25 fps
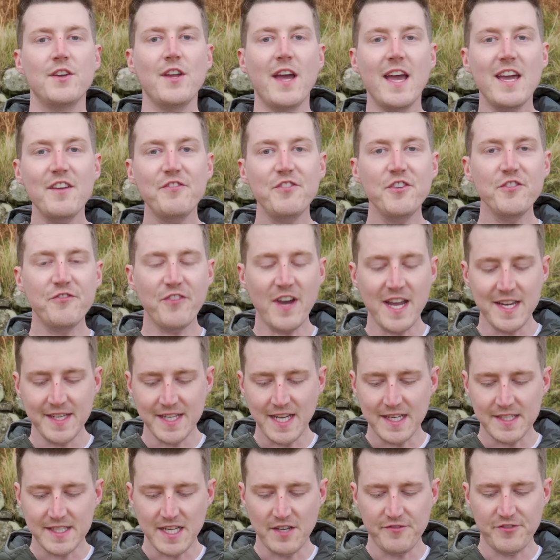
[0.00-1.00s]
Now, if you find
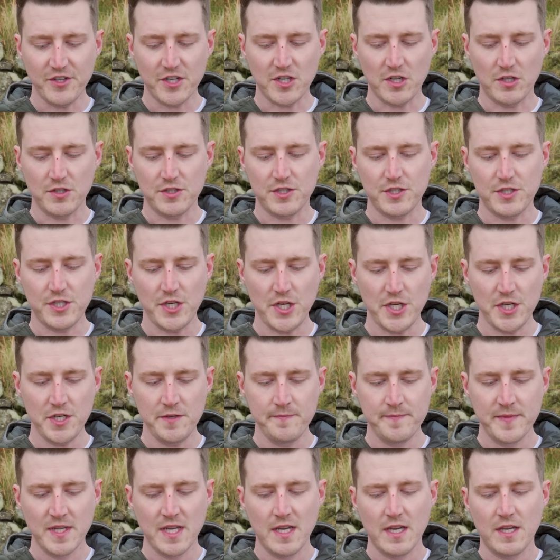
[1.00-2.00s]
that difficult to do,
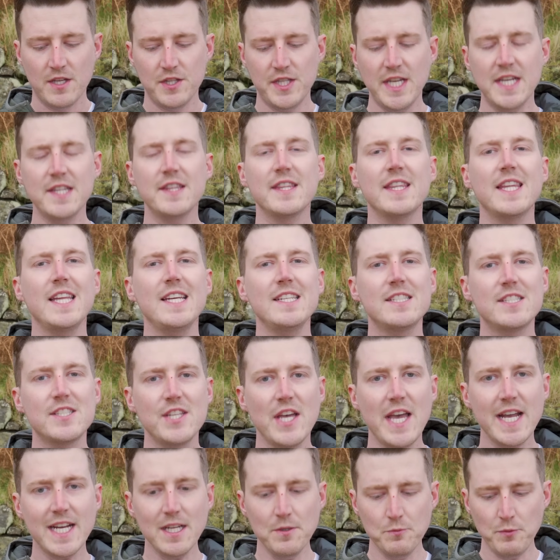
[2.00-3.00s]
then the
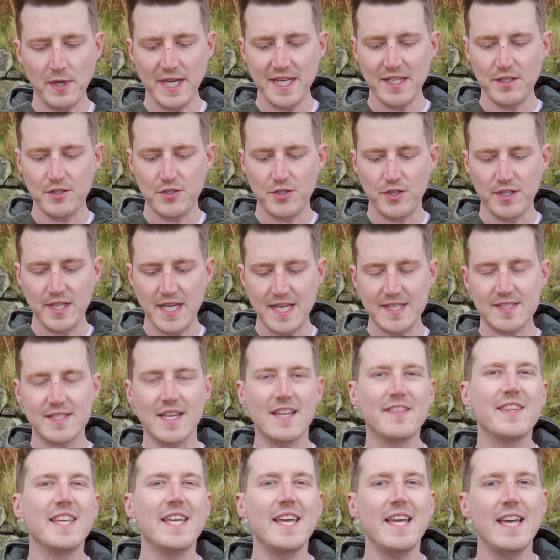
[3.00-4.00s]
second way to do this
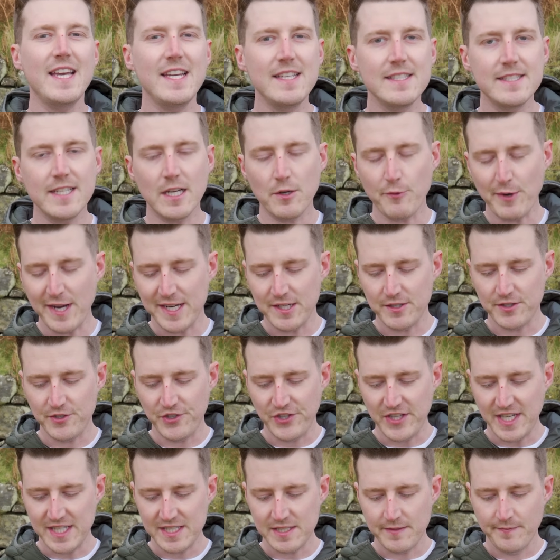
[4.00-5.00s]
and the easier way to
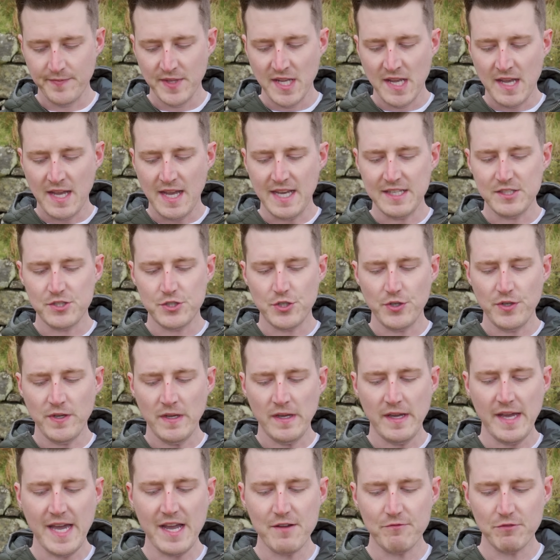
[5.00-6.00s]
do this is to
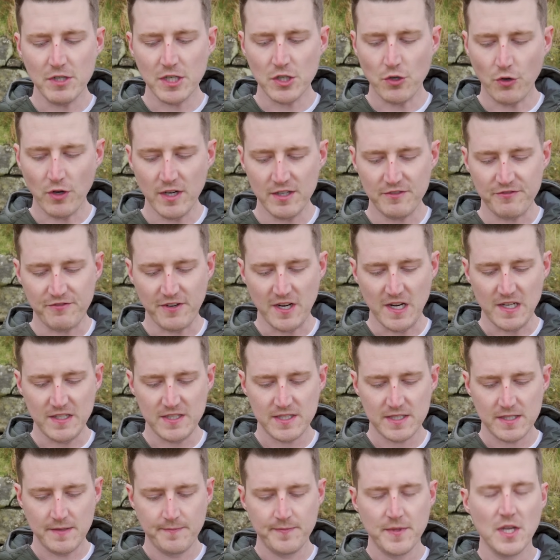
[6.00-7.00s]
hit record
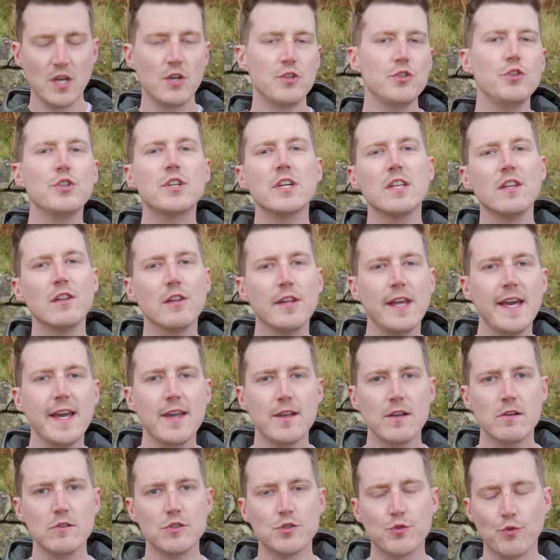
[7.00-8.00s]
first. You can
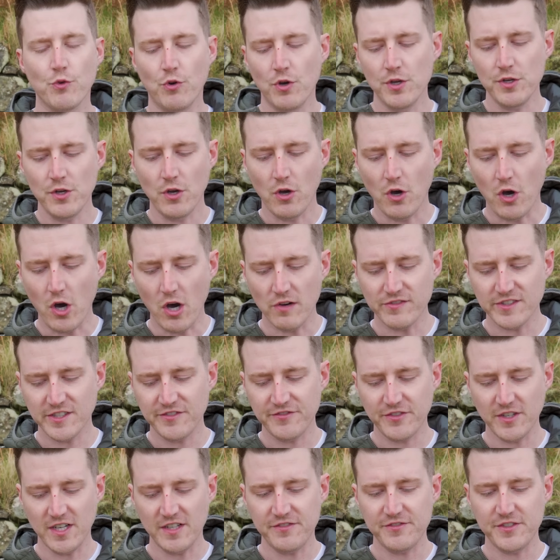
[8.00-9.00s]
let your drone hover
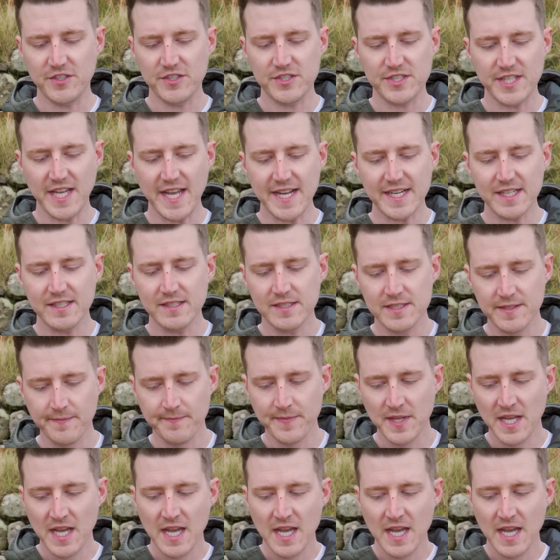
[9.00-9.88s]
for a few seconds,